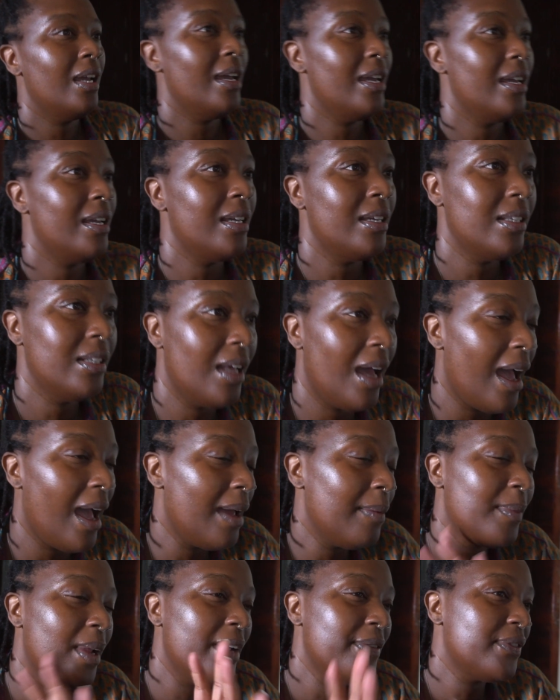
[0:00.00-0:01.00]
and
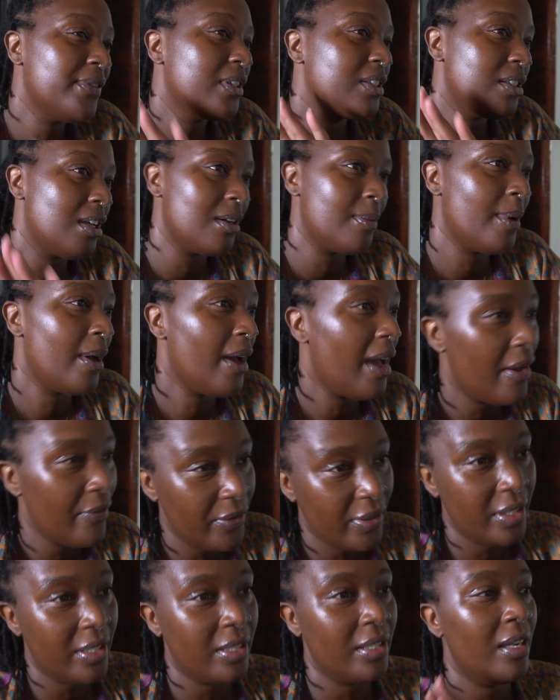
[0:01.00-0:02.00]
I'm not even going to talk about
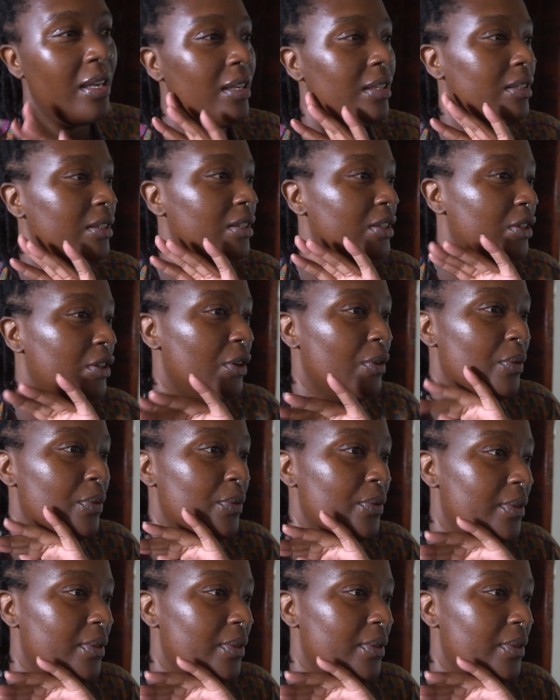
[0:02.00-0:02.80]
Africa and, you know,